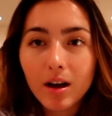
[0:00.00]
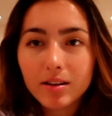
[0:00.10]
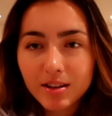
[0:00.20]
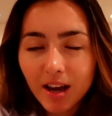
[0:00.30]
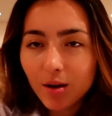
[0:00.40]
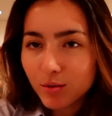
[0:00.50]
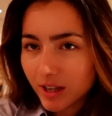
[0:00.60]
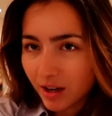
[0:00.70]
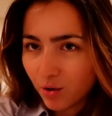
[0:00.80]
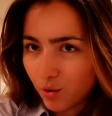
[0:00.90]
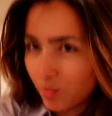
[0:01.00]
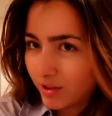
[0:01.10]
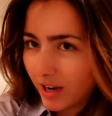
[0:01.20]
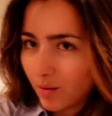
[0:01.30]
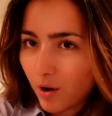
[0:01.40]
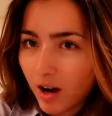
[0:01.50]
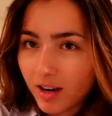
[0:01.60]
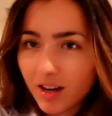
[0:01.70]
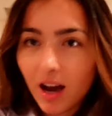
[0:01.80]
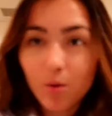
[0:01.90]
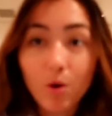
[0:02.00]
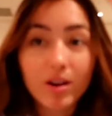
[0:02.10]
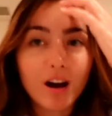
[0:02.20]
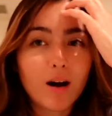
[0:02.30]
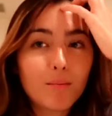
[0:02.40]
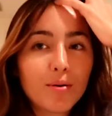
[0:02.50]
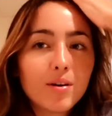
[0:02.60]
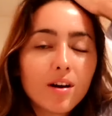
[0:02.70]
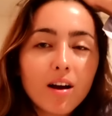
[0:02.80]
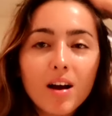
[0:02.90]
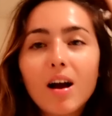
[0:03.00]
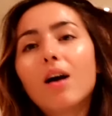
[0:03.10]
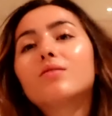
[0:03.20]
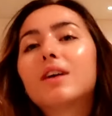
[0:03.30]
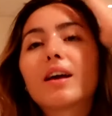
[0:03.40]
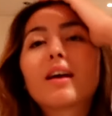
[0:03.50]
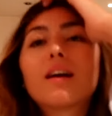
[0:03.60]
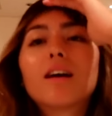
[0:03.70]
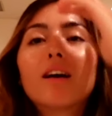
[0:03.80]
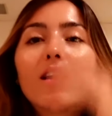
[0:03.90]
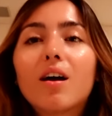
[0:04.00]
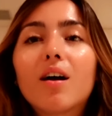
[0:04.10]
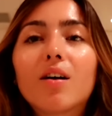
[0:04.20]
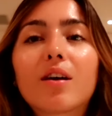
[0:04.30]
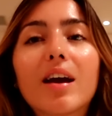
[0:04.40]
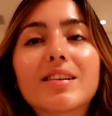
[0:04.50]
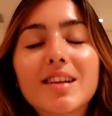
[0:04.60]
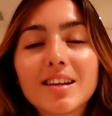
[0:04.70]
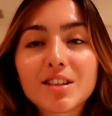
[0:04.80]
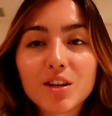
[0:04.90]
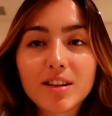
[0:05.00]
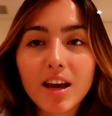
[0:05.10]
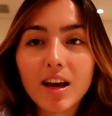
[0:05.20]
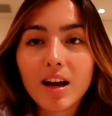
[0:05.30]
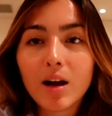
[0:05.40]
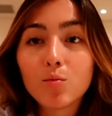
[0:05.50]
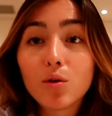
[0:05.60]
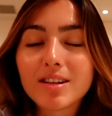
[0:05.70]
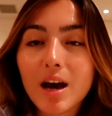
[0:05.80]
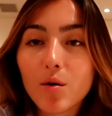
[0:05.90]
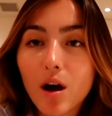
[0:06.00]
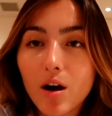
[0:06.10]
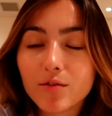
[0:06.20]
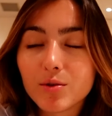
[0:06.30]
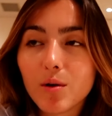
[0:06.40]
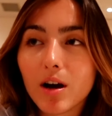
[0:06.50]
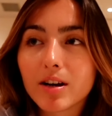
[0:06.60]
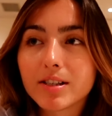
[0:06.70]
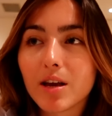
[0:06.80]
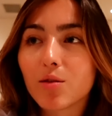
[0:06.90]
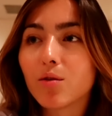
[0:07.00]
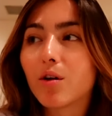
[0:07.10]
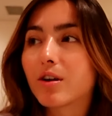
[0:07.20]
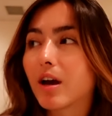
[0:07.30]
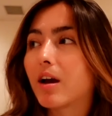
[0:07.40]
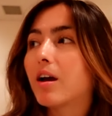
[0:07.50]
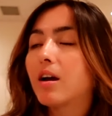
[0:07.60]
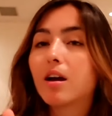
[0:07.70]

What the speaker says: Today was like a normal day at work. I woke up. I was like, okay, today's a good day. I walked an hour and a half to work because I thought, okay.